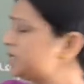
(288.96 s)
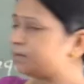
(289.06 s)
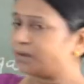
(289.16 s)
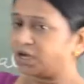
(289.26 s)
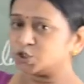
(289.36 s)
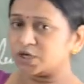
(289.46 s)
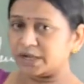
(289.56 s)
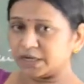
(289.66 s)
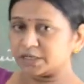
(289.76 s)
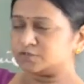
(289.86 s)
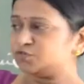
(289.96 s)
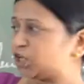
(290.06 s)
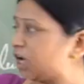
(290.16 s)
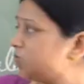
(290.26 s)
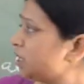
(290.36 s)
partial negative
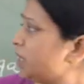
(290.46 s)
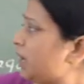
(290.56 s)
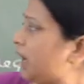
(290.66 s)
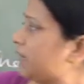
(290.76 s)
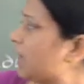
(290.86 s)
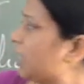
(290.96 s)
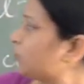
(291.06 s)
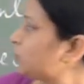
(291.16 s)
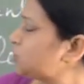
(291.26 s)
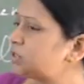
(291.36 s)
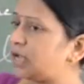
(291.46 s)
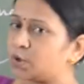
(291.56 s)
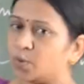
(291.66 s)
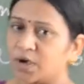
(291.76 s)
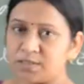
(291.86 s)
charge and hydrogen
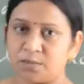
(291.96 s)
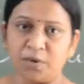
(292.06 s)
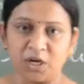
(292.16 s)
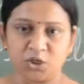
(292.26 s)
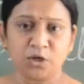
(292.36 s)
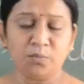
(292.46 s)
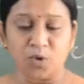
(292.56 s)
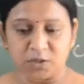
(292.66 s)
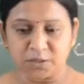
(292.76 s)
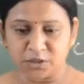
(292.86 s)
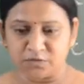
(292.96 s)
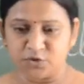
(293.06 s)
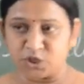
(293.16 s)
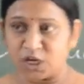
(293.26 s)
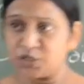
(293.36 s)
acquires a partial positive
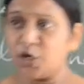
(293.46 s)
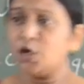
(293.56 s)
charge.